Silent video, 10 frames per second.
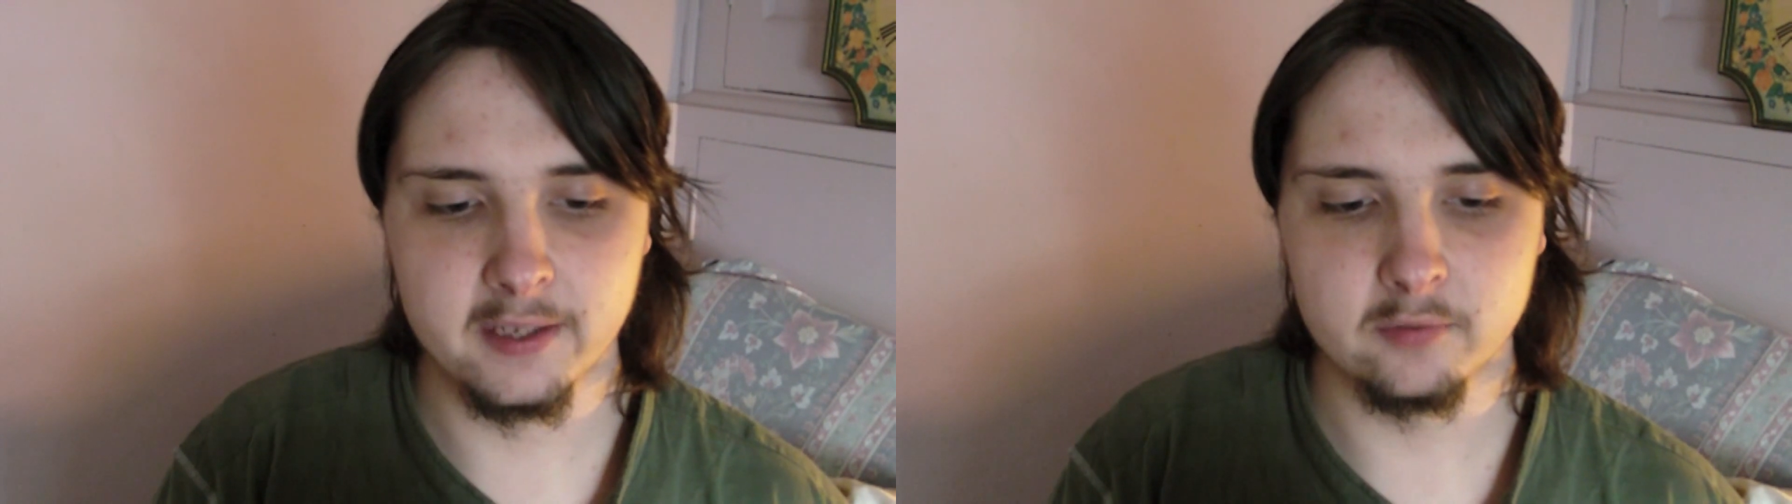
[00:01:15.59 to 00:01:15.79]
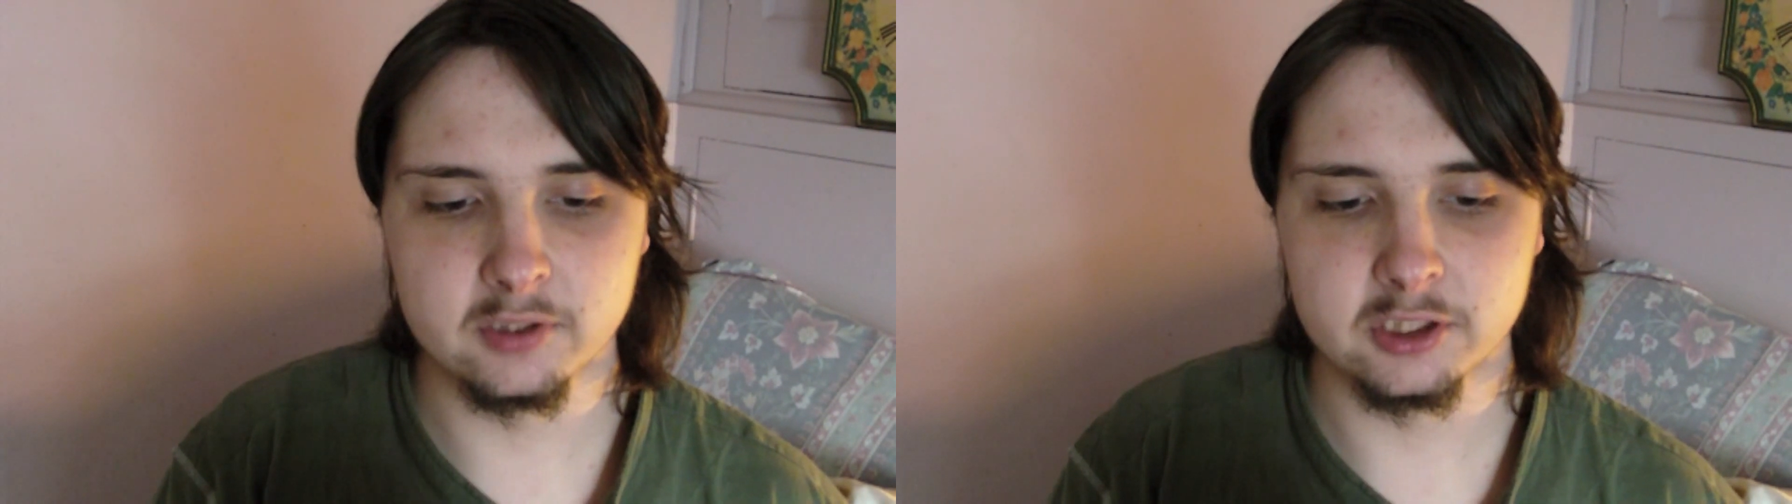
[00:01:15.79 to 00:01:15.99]

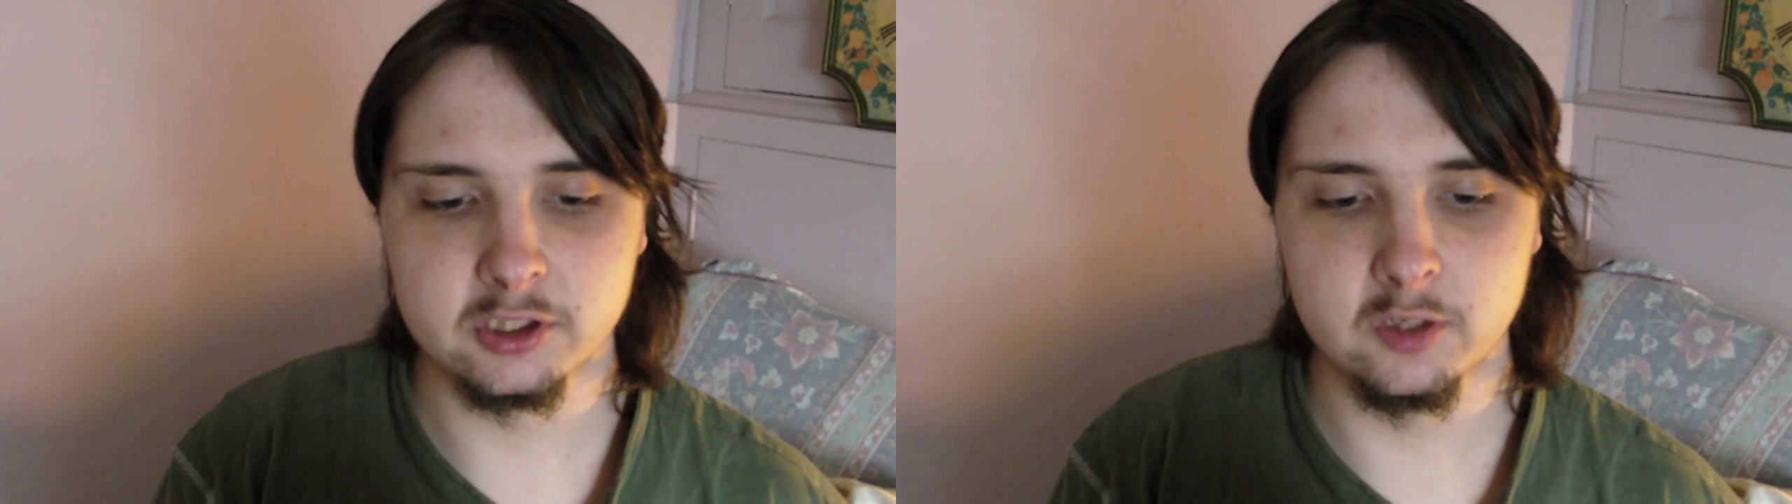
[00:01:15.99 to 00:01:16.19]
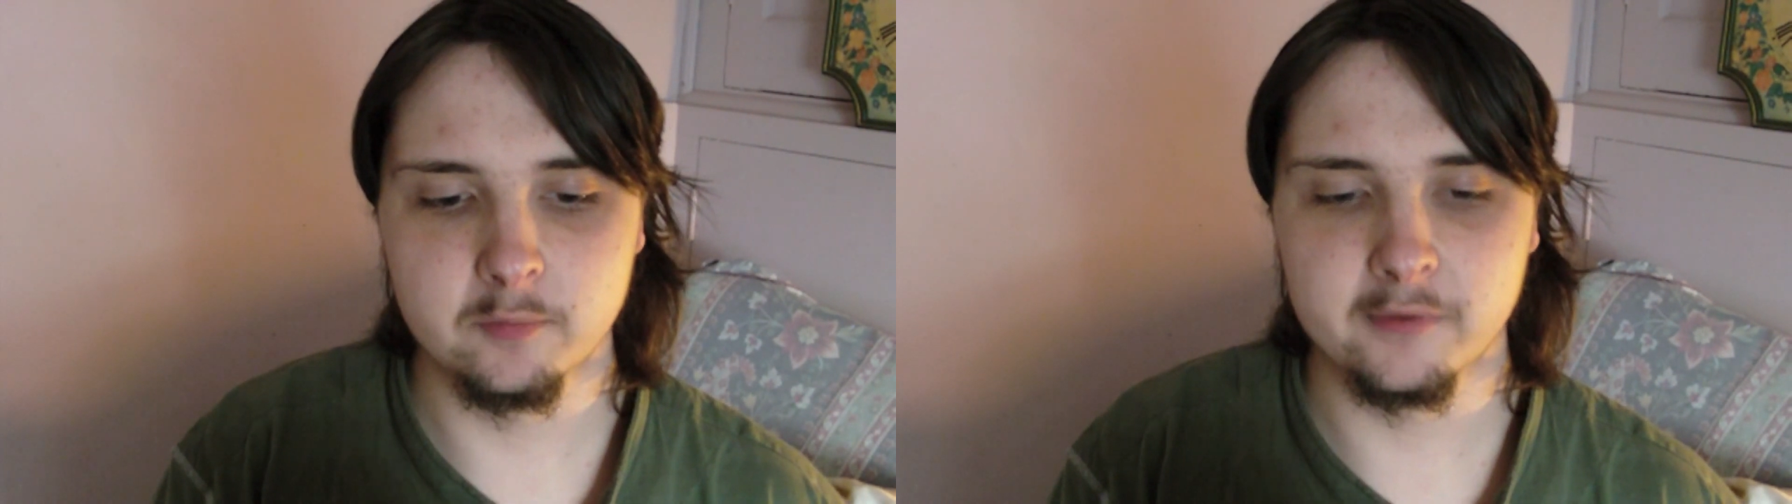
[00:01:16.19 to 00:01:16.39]
which is
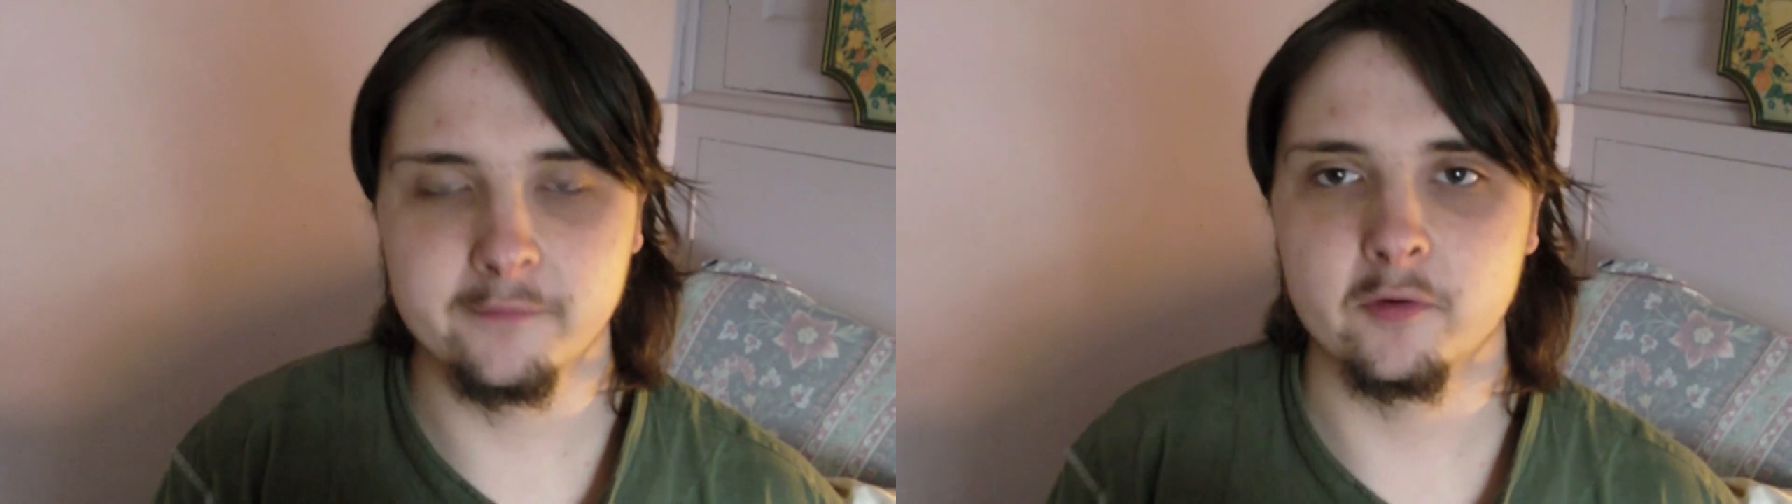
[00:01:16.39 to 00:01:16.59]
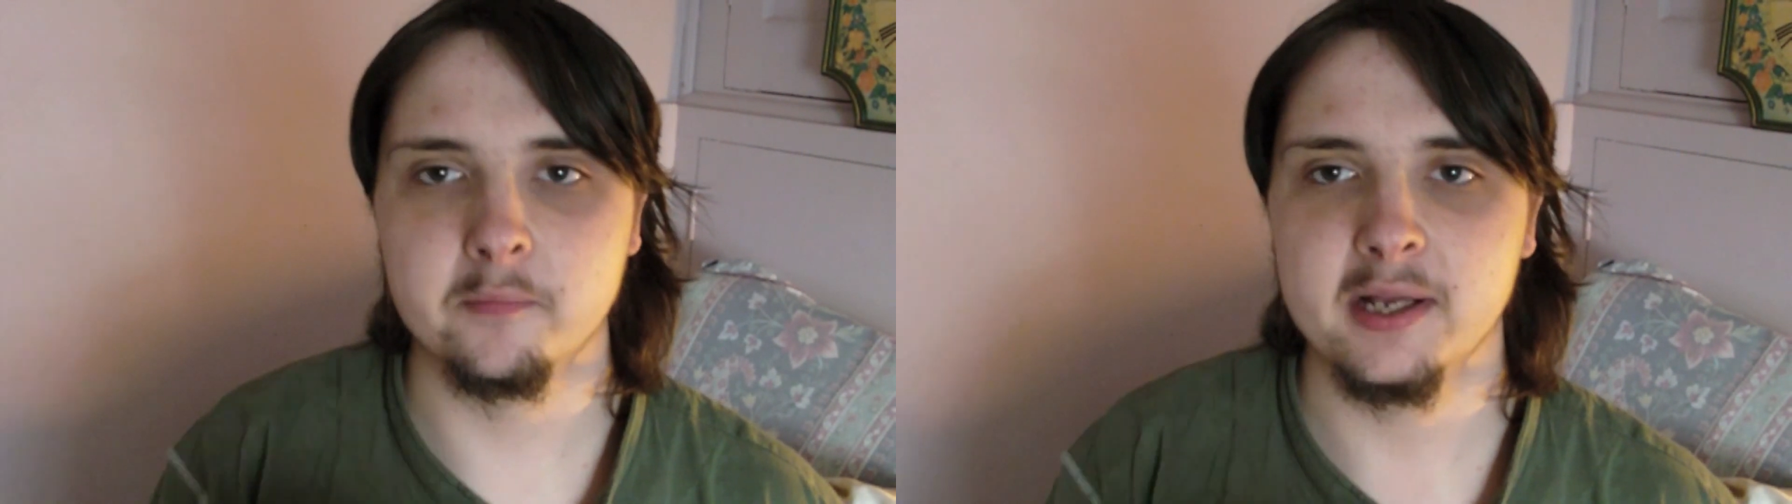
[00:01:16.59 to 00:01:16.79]

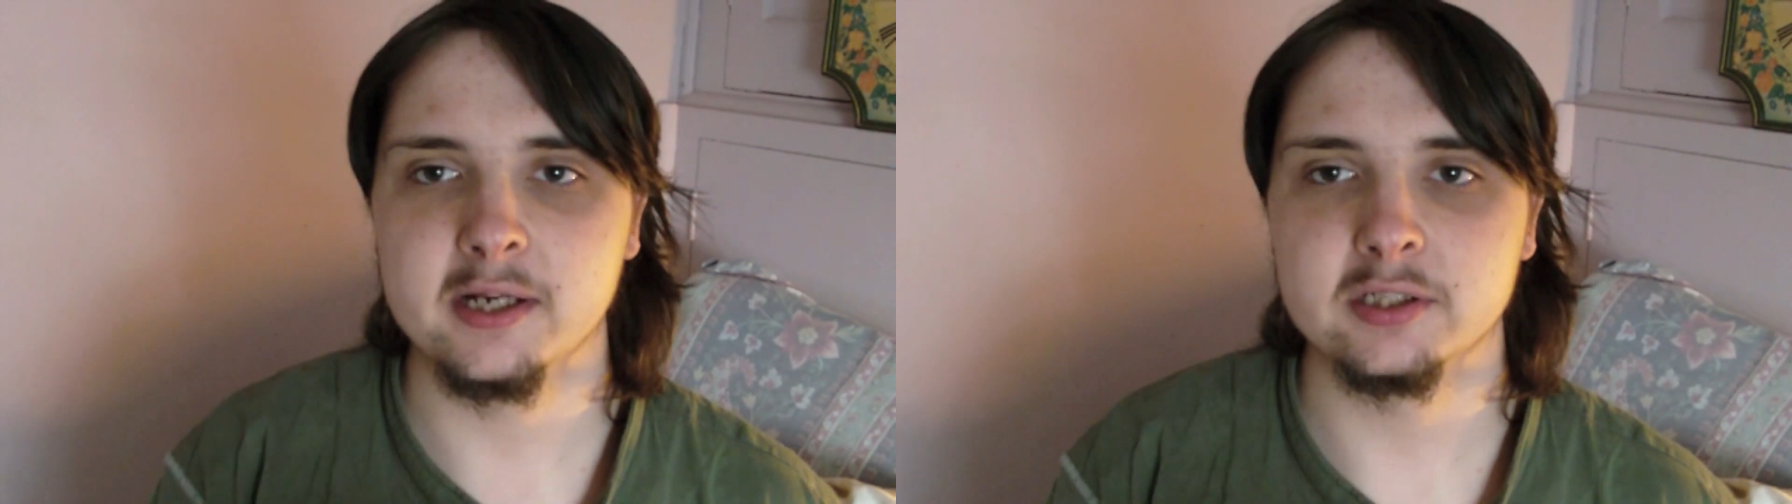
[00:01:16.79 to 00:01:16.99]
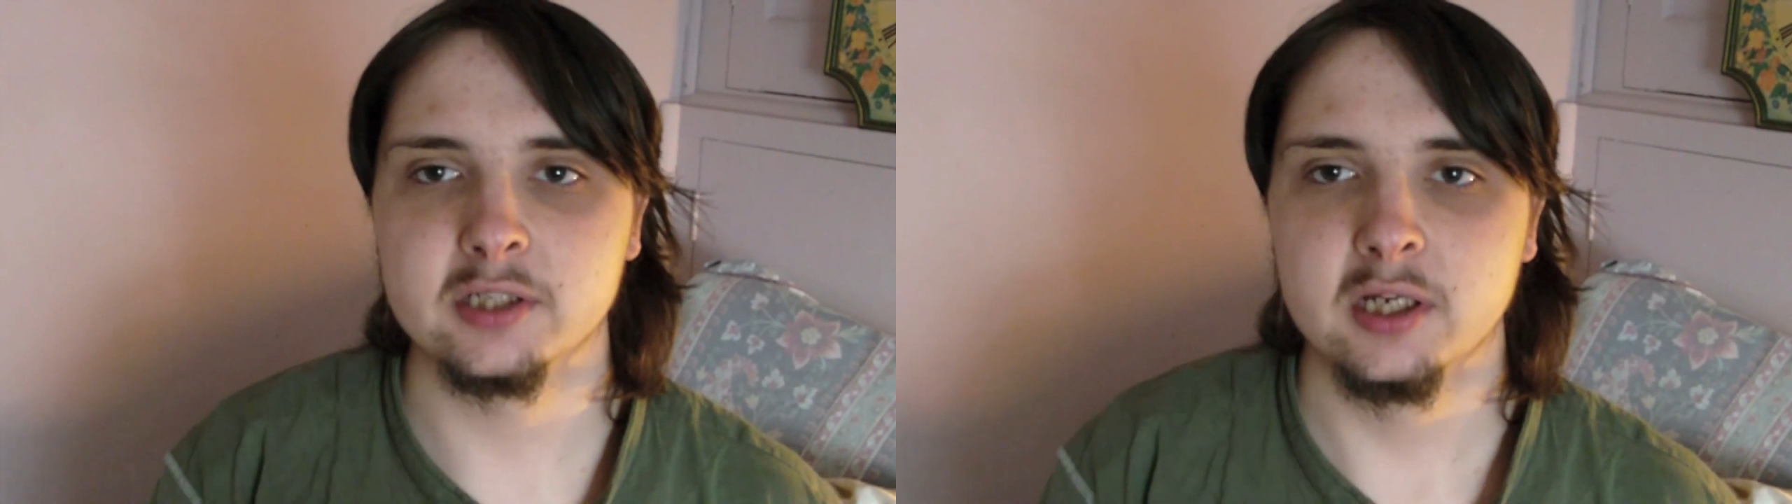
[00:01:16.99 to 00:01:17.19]
2.4 meters,